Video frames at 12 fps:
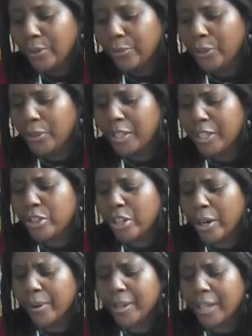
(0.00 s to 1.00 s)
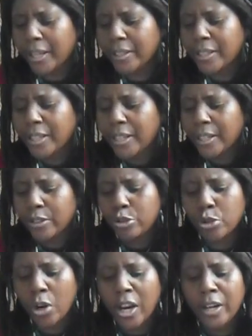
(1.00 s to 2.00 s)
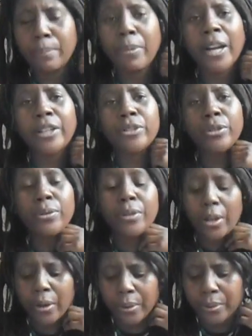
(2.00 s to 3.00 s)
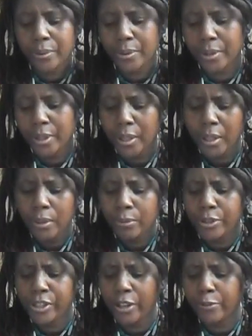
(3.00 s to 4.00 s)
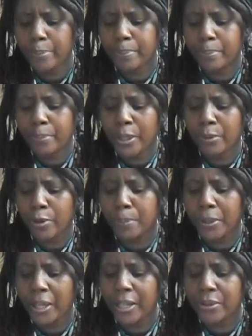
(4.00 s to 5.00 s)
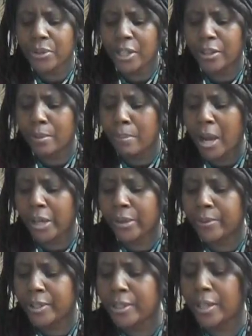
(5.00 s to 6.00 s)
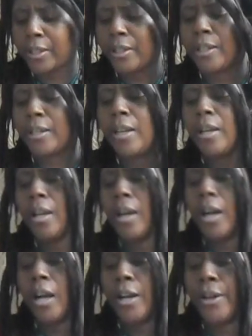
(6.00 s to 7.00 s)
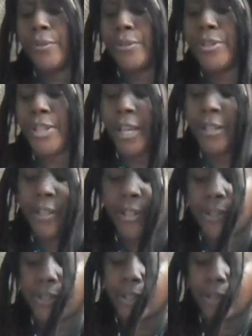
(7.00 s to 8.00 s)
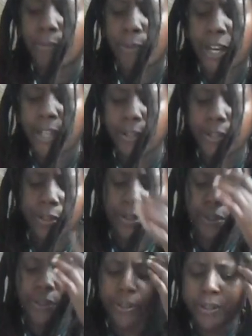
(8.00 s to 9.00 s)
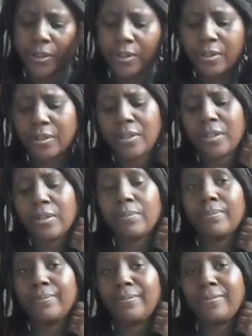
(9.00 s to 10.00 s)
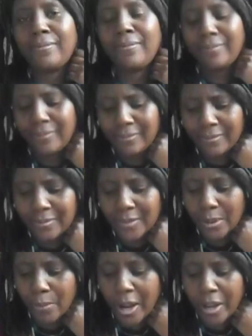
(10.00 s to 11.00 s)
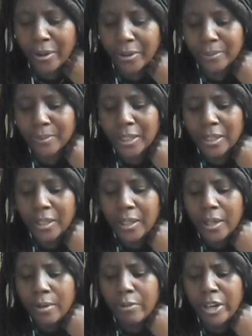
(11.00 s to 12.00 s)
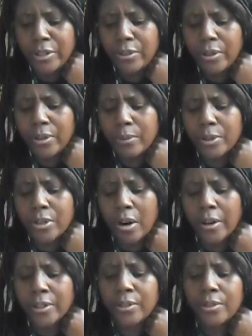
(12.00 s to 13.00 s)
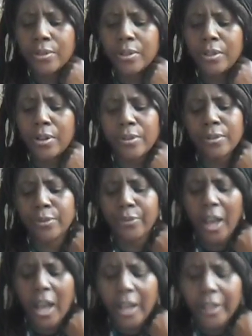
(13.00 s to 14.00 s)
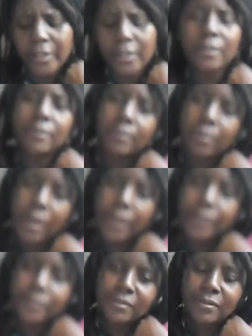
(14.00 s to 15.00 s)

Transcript: flew in a chariot drawn by two goats, which have been replaced in the modern retelling of Santa's reindeer. Hmm, wow. Reindeer which aren't usually known to fly, right?